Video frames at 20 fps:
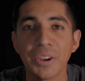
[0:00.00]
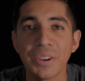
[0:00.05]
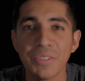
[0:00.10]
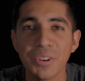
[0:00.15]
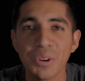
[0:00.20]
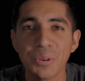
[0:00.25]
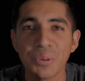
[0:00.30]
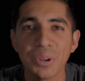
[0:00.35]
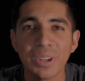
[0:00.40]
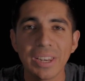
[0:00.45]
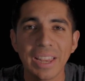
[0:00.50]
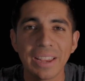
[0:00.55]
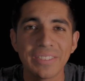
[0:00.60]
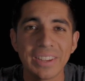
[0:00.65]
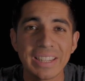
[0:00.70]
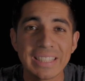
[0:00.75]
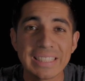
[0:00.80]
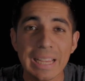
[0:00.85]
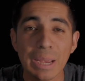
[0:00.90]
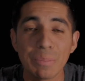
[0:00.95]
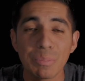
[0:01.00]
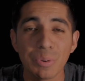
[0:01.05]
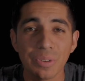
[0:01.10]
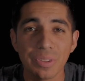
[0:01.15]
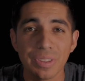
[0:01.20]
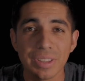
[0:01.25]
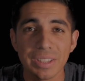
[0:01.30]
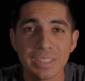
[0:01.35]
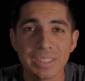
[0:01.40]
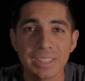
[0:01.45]
give you a real life example
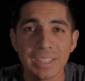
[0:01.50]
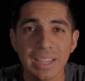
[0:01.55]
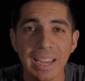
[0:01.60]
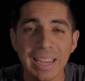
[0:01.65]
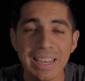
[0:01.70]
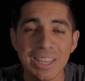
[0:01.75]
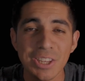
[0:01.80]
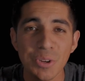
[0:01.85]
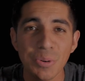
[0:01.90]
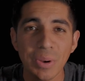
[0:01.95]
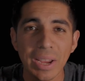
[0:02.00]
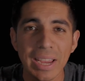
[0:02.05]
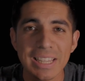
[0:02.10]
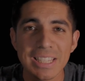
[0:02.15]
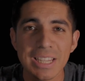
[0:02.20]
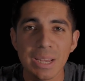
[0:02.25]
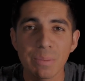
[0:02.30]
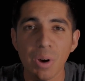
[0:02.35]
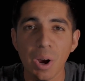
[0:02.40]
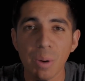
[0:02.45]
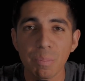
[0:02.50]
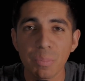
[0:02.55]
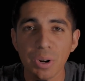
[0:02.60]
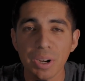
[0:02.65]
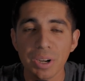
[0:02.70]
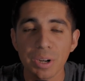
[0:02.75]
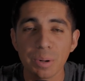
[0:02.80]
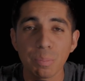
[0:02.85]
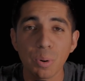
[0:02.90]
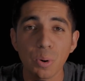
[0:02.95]
of this. A new ATM
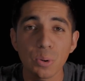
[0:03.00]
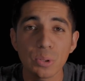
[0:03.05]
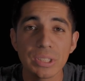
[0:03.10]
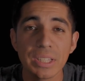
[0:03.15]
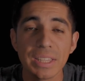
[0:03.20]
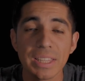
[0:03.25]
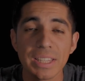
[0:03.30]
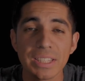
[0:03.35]
operator posted